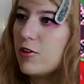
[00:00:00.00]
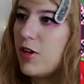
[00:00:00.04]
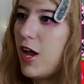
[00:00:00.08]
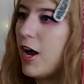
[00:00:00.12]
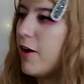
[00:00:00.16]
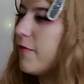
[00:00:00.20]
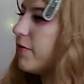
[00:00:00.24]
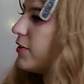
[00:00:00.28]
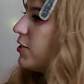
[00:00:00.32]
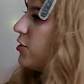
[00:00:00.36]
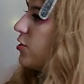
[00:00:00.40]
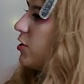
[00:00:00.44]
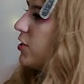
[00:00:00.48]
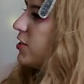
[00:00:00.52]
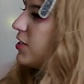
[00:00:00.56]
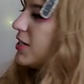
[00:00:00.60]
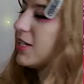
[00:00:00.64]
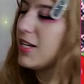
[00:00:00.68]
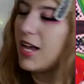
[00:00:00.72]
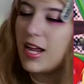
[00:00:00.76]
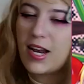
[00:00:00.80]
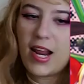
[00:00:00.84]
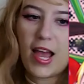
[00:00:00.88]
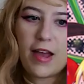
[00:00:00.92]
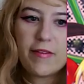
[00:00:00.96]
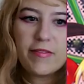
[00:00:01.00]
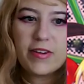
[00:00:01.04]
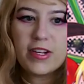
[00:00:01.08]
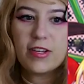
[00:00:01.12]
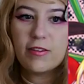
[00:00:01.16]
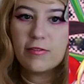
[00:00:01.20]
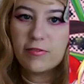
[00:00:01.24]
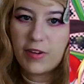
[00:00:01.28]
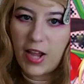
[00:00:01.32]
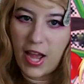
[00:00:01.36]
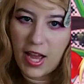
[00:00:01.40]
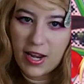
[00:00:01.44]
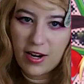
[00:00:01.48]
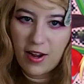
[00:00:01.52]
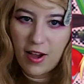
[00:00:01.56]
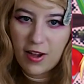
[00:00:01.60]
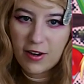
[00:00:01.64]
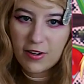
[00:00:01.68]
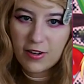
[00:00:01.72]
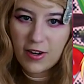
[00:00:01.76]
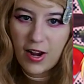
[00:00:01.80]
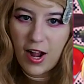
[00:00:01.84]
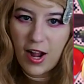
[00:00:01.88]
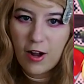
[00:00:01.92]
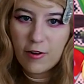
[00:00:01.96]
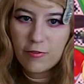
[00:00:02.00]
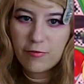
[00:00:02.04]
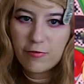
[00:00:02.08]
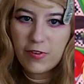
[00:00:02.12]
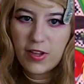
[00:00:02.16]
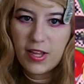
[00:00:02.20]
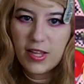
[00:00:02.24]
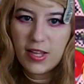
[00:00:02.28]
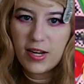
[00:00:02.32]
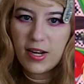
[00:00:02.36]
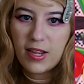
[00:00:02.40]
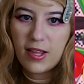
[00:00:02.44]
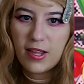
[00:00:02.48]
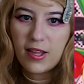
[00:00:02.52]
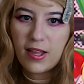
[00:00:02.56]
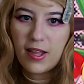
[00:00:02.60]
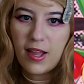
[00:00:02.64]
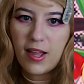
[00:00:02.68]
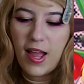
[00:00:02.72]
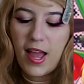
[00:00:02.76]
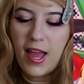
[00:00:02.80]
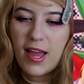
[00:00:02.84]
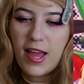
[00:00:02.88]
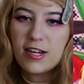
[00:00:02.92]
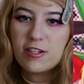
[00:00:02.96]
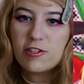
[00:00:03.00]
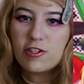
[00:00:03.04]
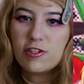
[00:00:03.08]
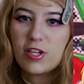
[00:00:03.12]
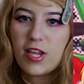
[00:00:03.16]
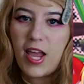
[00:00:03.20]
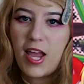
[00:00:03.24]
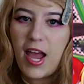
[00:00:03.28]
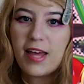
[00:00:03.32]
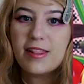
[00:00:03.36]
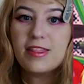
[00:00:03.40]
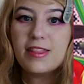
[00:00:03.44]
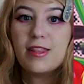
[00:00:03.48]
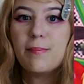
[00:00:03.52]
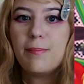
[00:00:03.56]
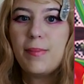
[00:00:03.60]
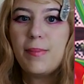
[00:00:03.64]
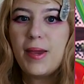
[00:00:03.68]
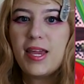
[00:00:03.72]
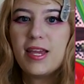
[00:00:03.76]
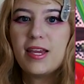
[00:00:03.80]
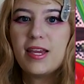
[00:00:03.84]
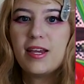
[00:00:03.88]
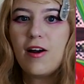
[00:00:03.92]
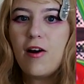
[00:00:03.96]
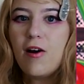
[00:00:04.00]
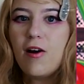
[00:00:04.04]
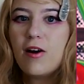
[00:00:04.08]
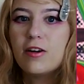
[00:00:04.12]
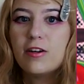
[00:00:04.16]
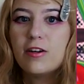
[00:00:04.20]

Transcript: outfit, she did not have any red on her outfit, and she had the pink on